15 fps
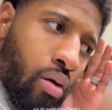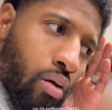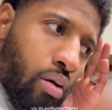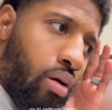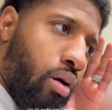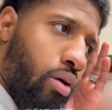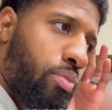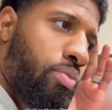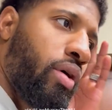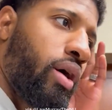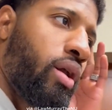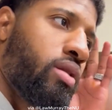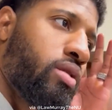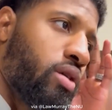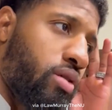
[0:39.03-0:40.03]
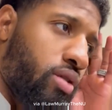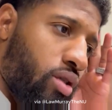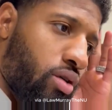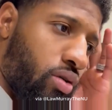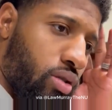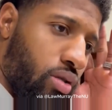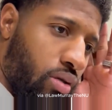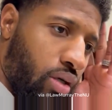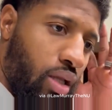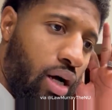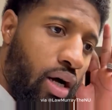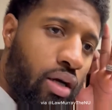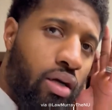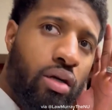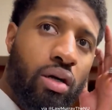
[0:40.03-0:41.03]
You play it until zero's on the clock.